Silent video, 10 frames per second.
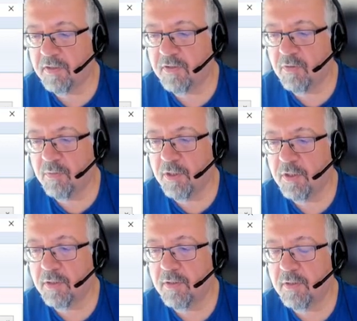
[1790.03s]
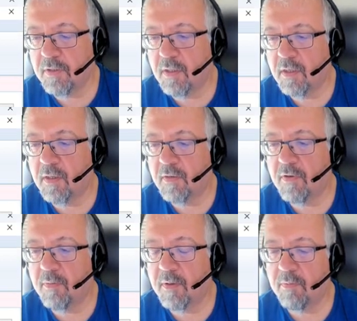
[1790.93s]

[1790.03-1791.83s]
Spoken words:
transformations will